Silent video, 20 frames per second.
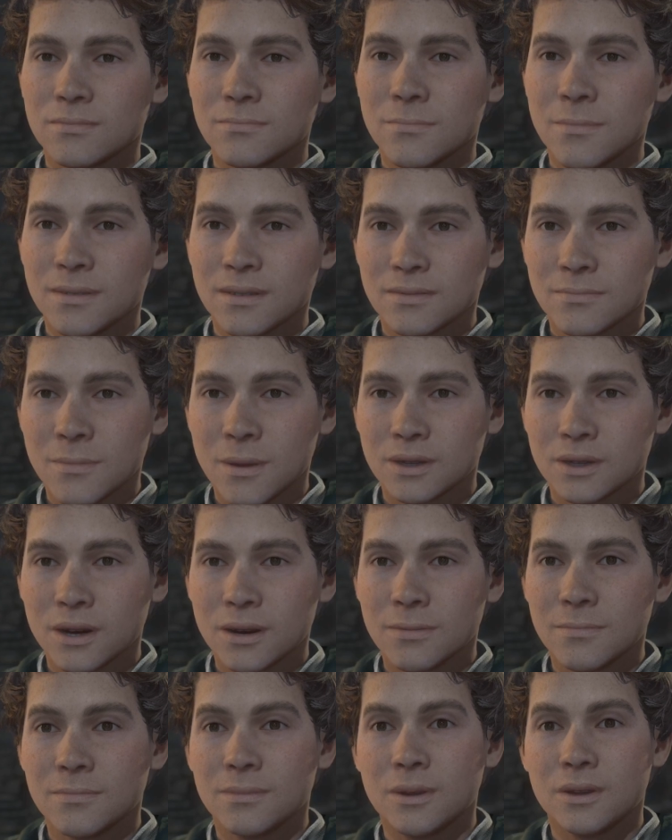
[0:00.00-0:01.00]
Spend as much
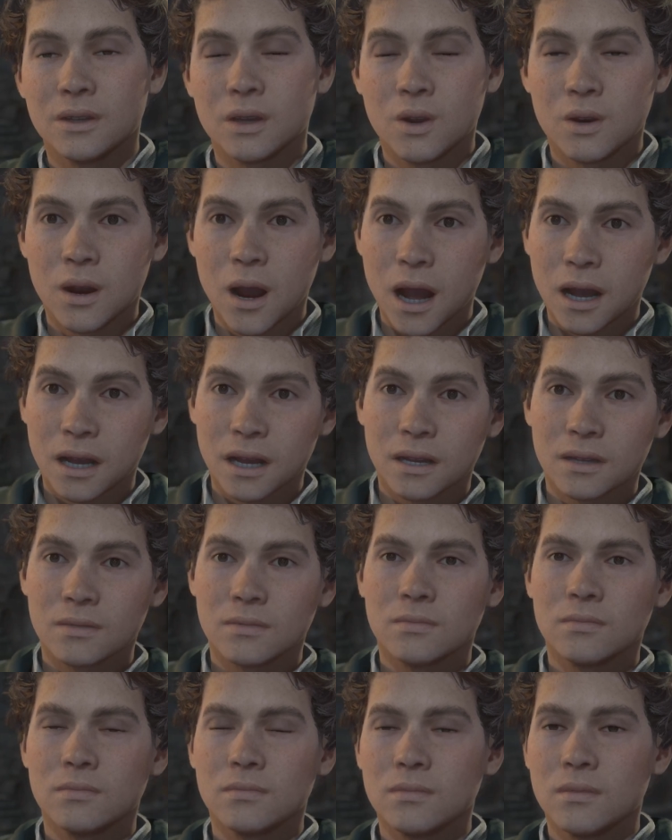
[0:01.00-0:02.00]
time here as you'd like.
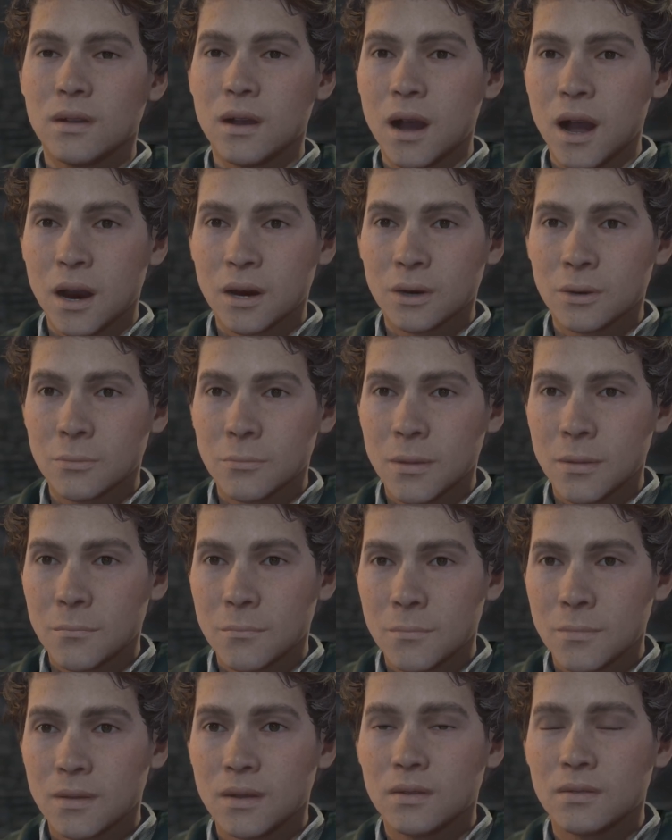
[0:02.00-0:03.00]
And
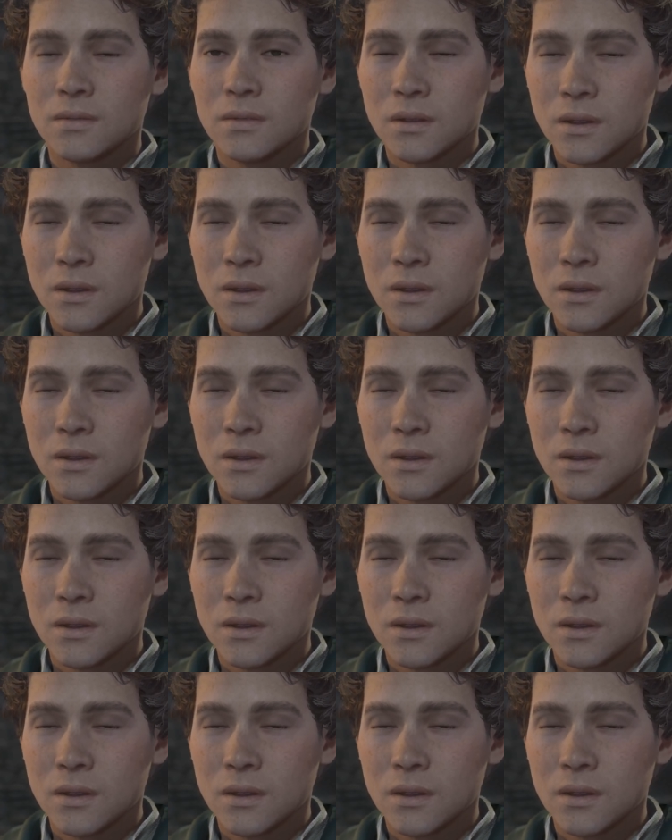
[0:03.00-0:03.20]
remember,